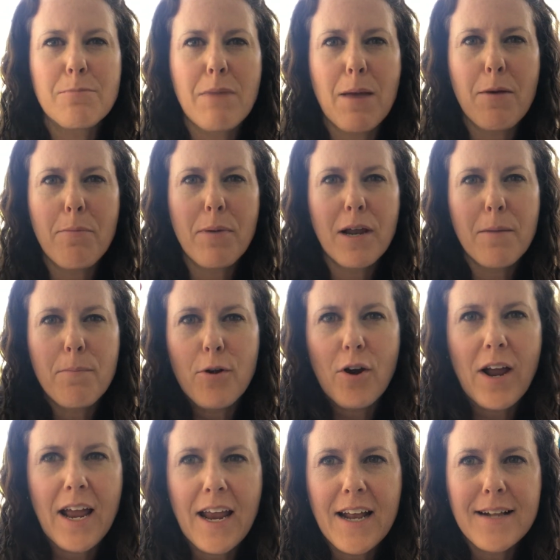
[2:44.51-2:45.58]
and maybe put up your
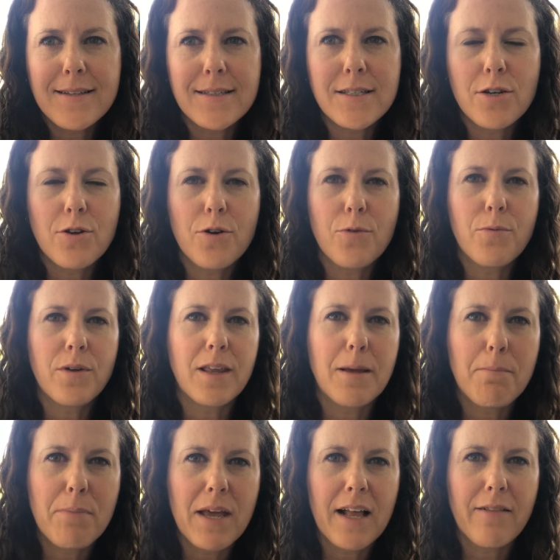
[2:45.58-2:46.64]
hands so you're
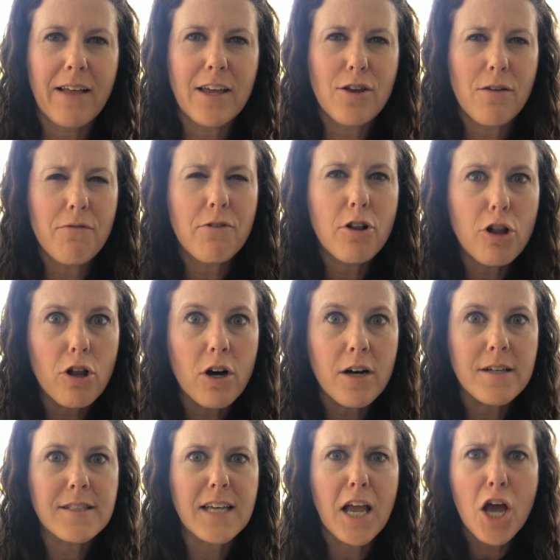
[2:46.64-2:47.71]
really big, like you have claws.